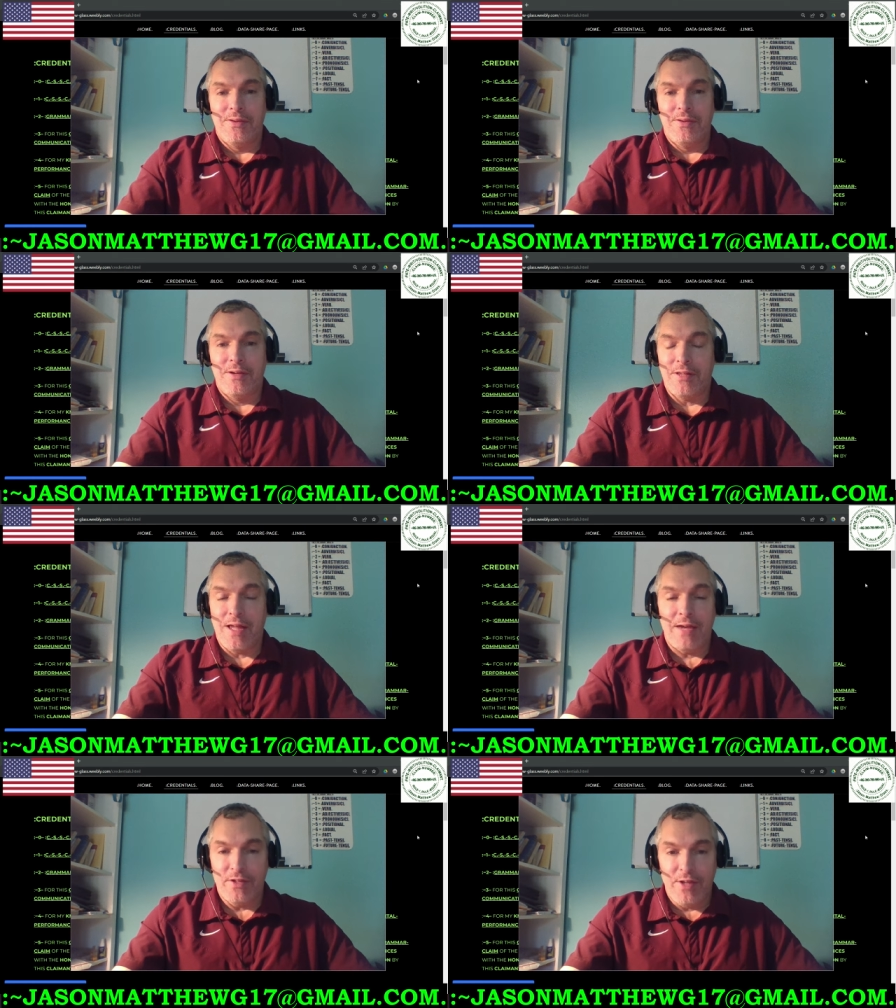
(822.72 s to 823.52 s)

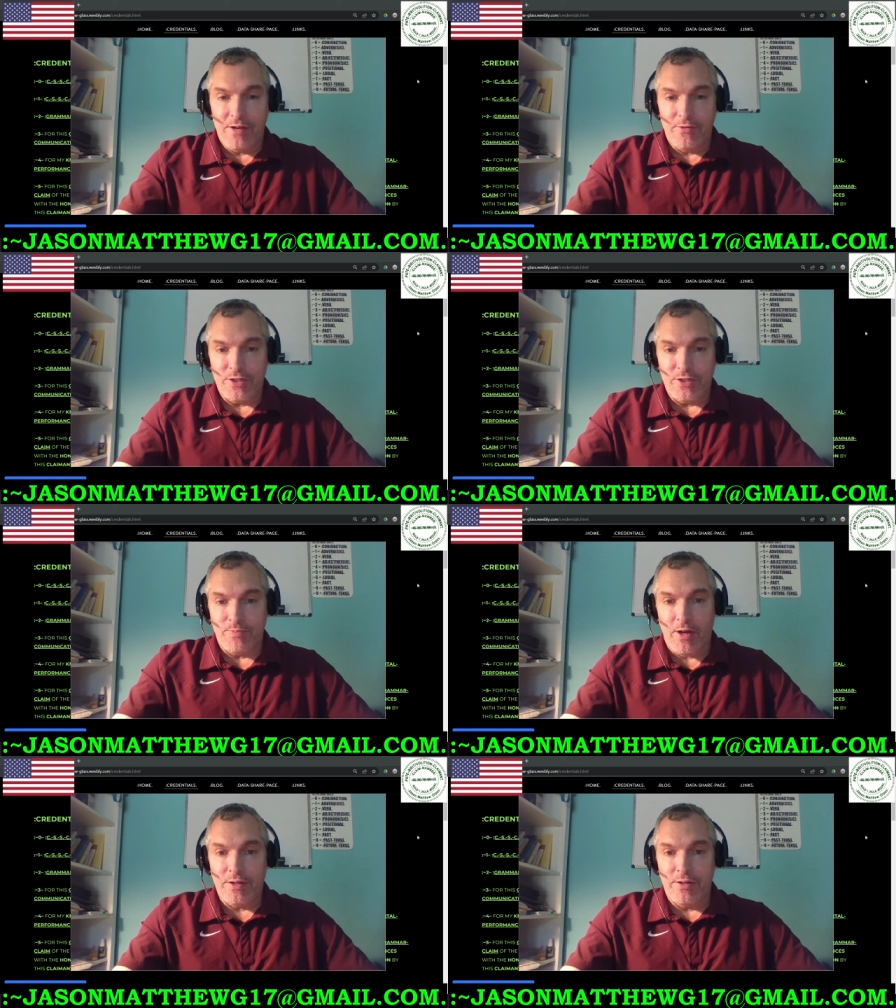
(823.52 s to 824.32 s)
Clive did not
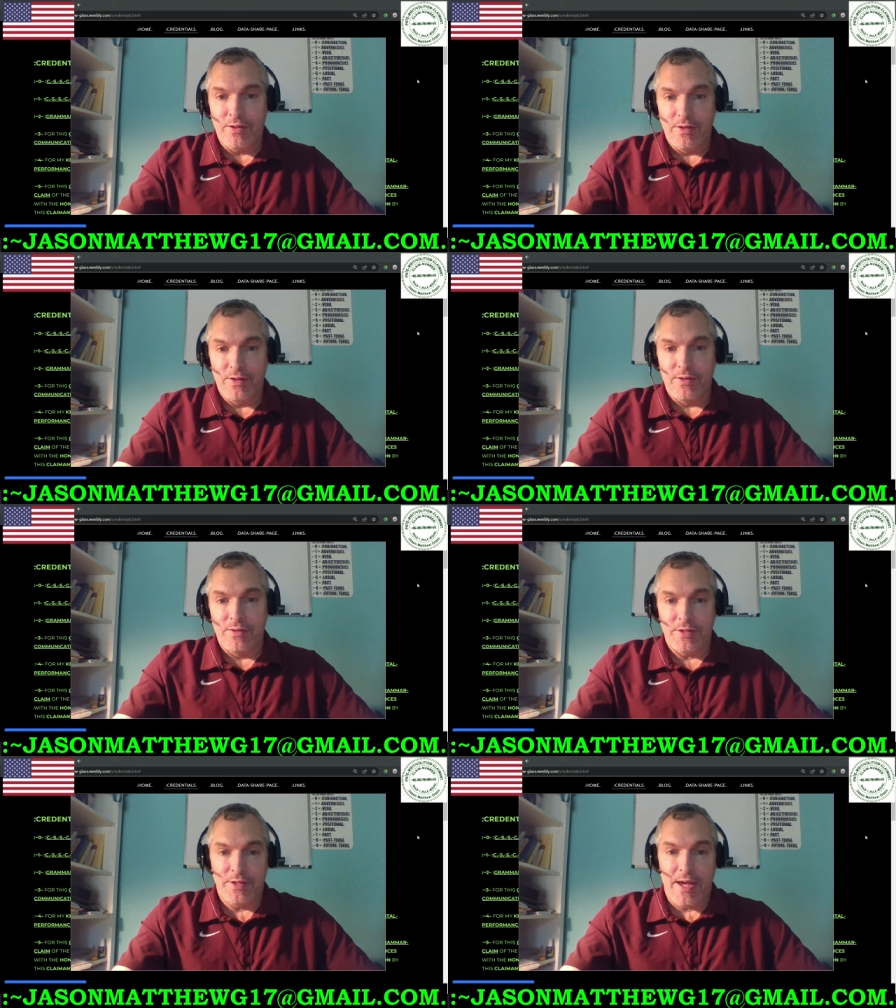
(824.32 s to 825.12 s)
respond
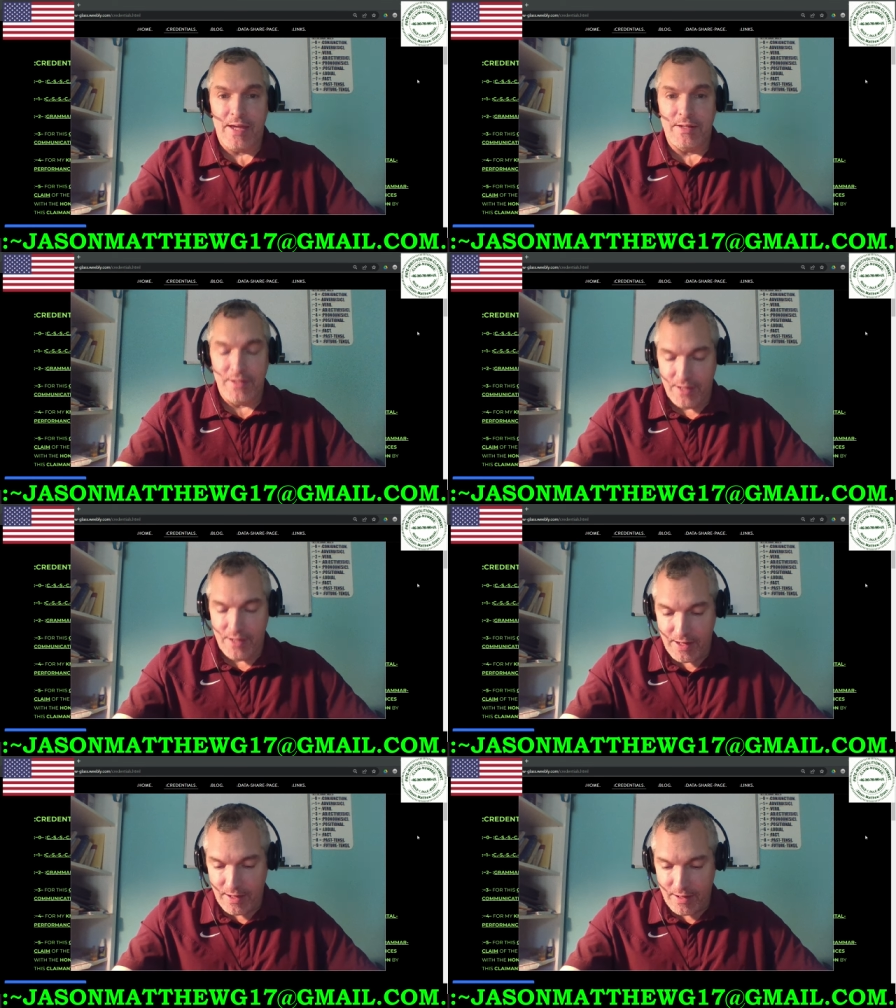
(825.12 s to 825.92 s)
to that, did
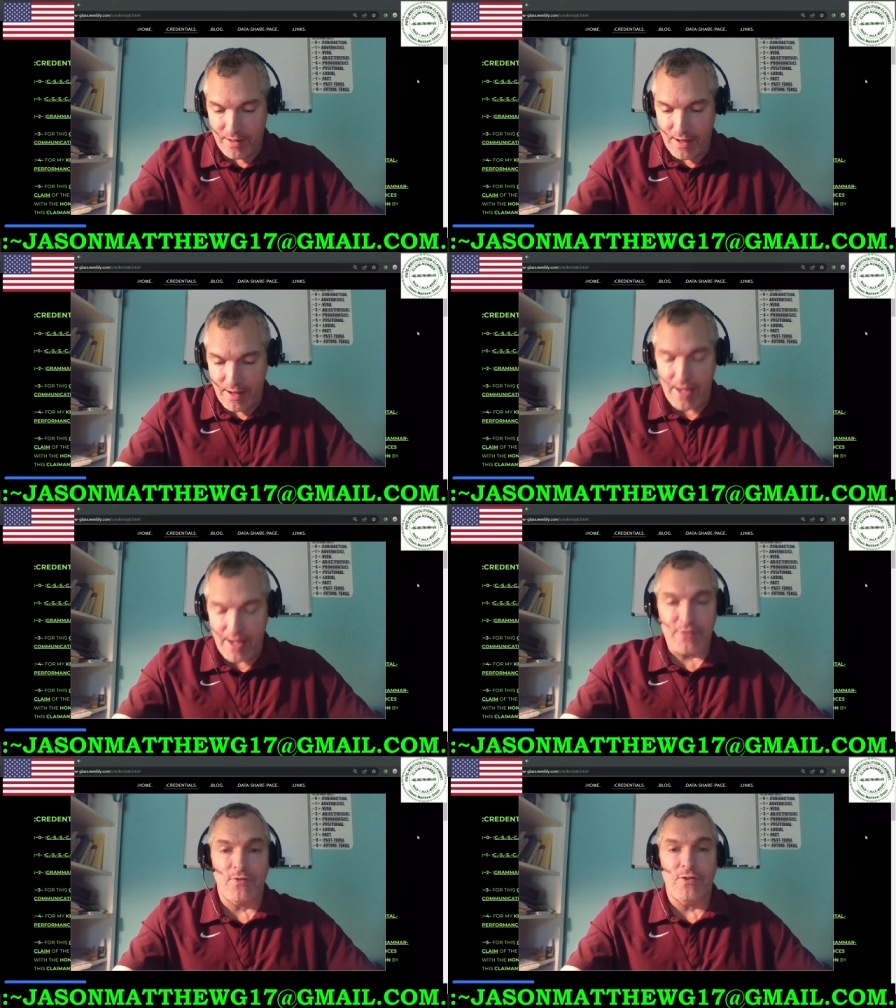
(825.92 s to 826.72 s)
not
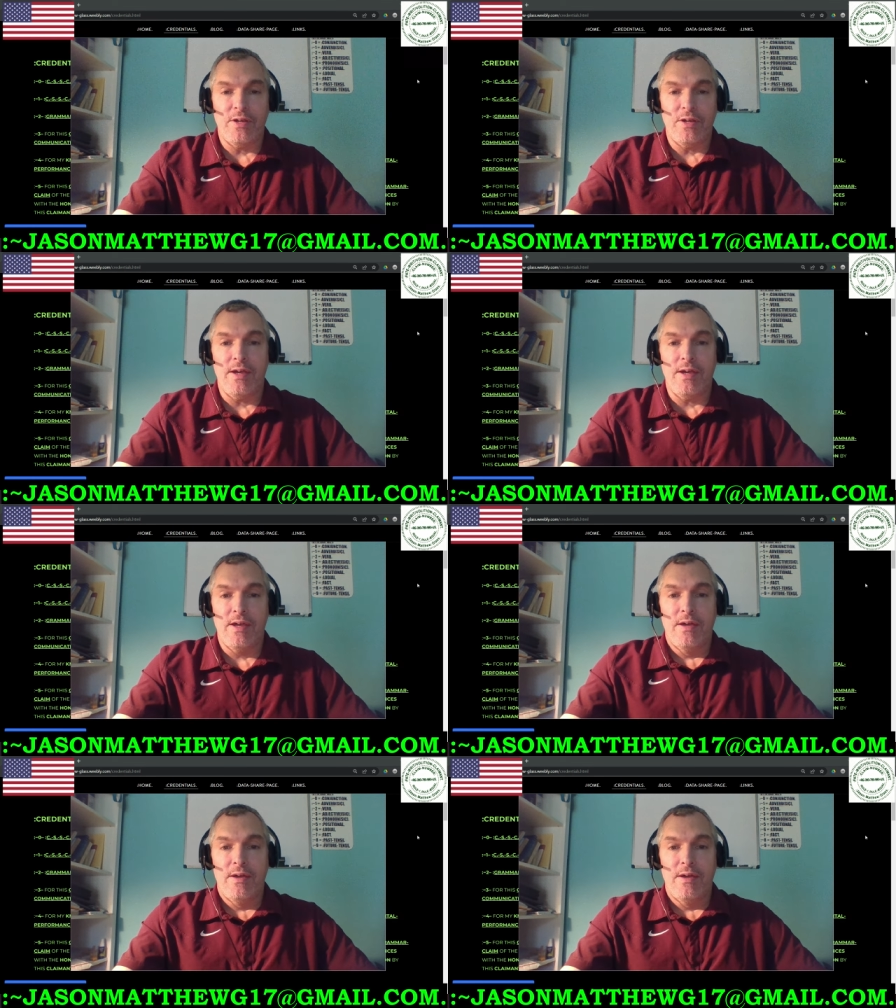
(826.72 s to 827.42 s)
ask for a,